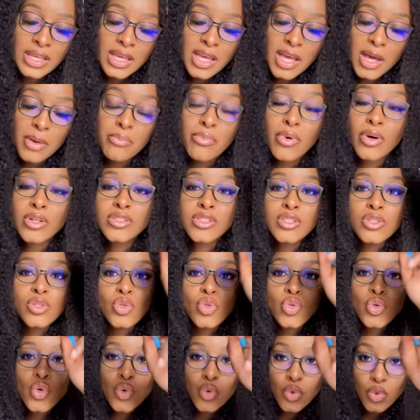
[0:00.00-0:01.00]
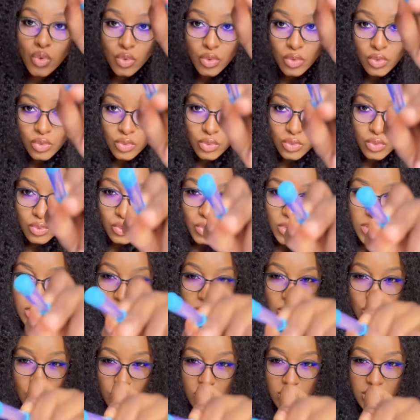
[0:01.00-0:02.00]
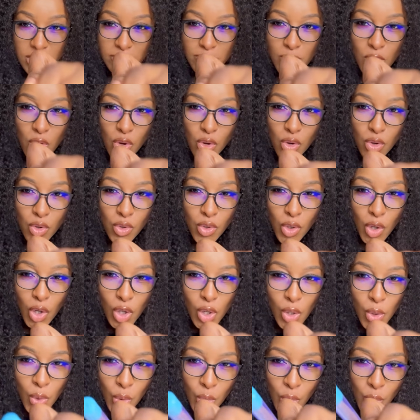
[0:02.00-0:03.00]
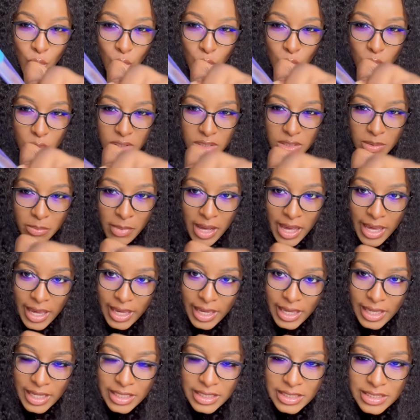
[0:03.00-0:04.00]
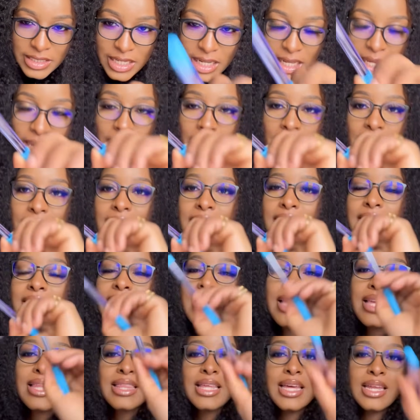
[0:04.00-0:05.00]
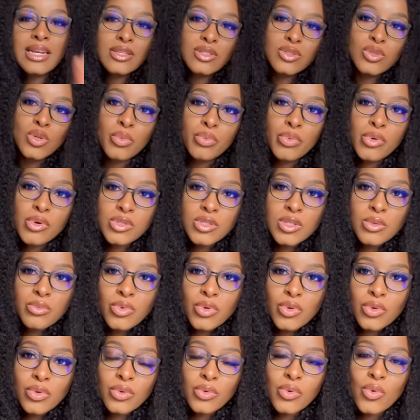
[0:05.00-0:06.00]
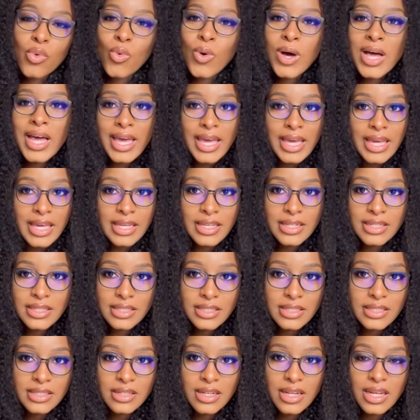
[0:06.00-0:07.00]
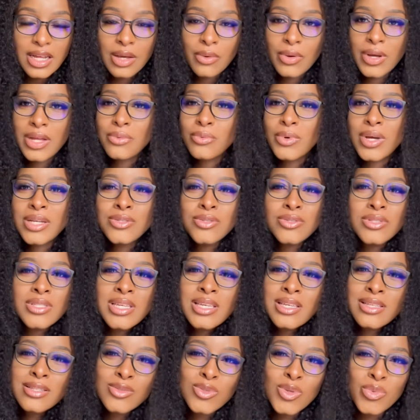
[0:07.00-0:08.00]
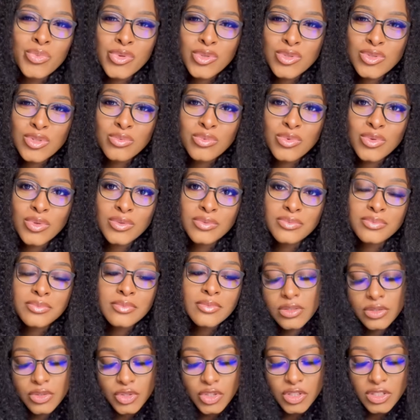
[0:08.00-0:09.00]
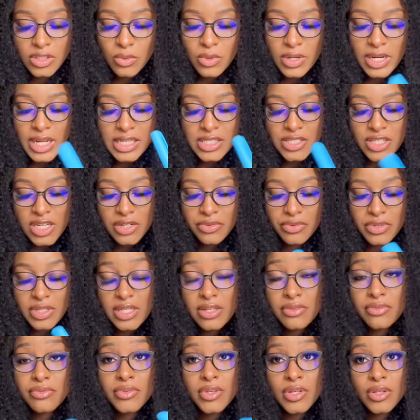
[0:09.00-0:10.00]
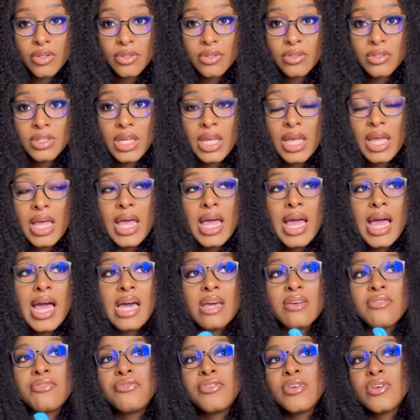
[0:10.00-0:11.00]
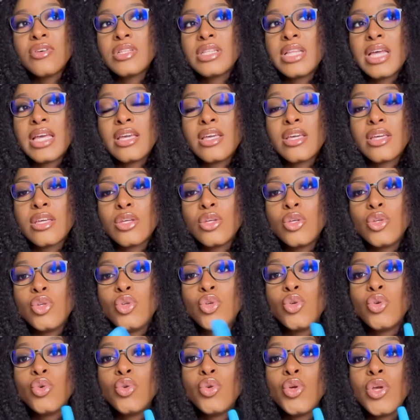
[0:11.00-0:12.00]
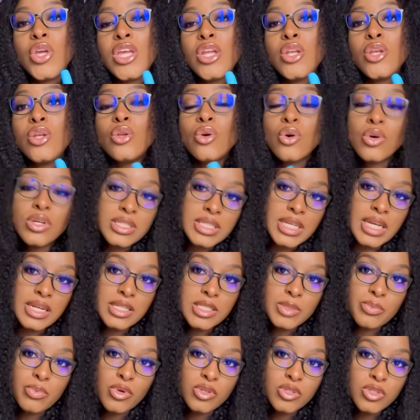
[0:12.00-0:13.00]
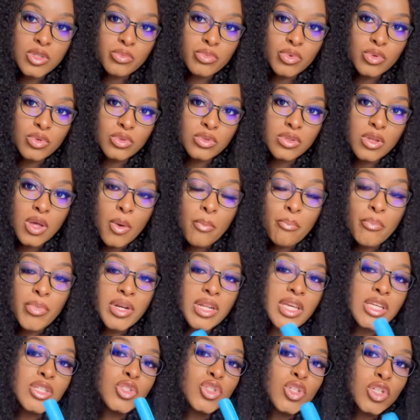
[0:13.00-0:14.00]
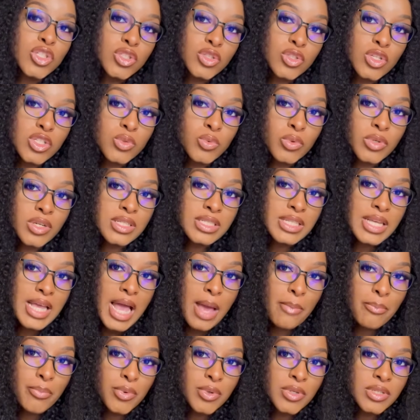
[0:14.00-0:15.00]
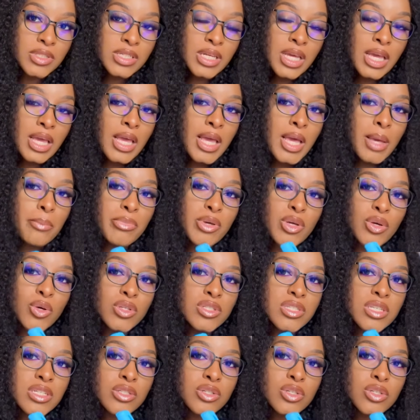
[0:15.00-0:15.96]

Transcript: But you, with your small, closed mind, think that it's not possible. Why? Why do you think it's not possible? Do you know what I generally feel? I feel like he knows that it's possible, but he just doesn't want it to happen because he